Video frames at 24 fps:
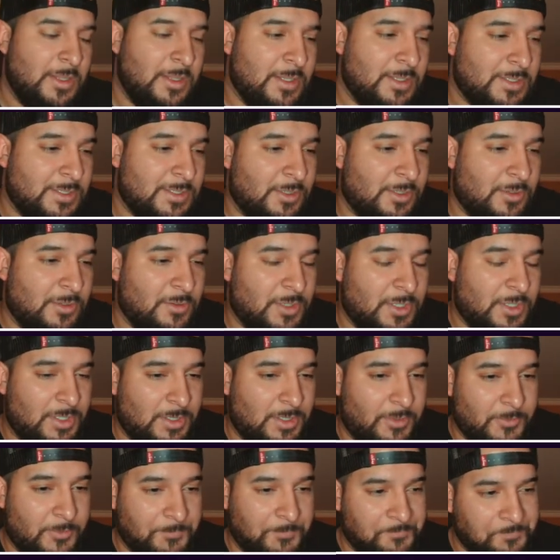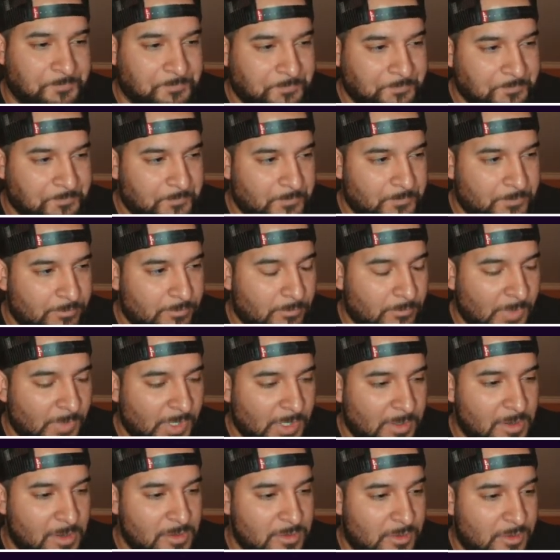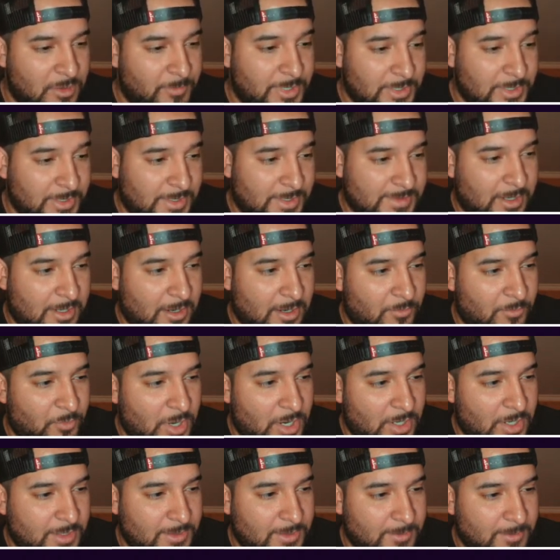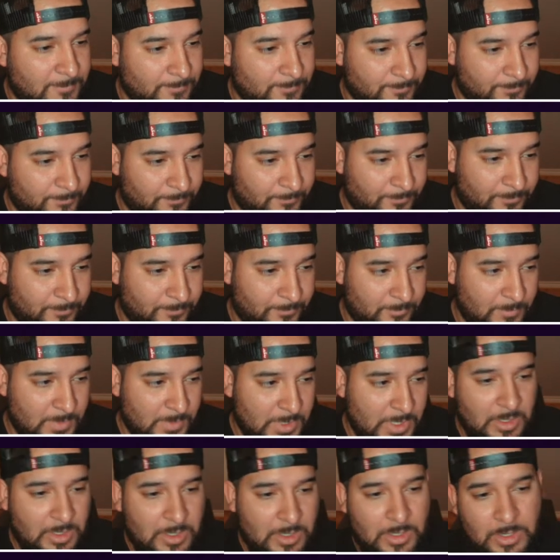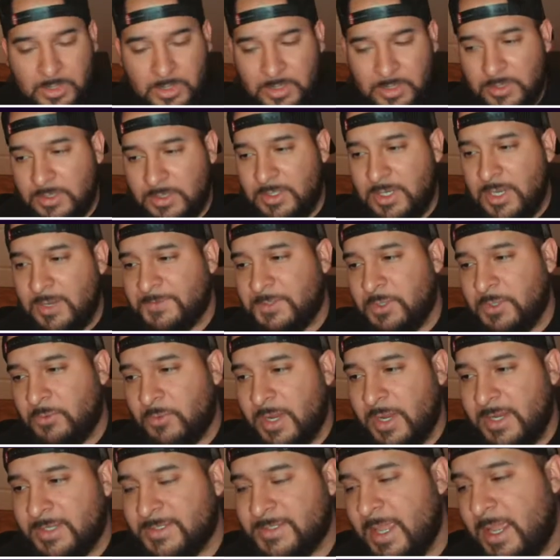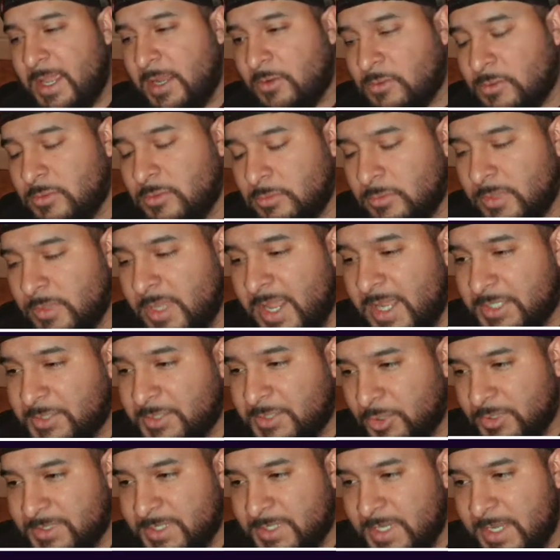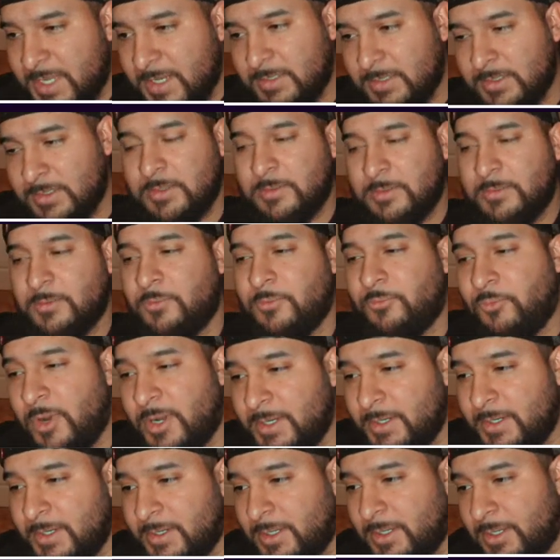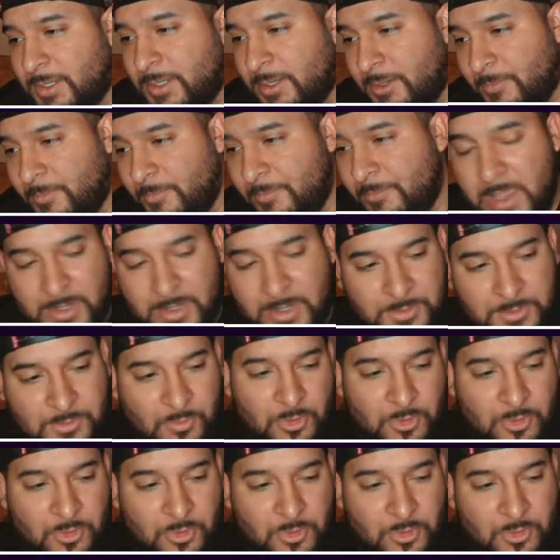So other abilities that I'm rocking: left and right tackle, edge protect, running Matador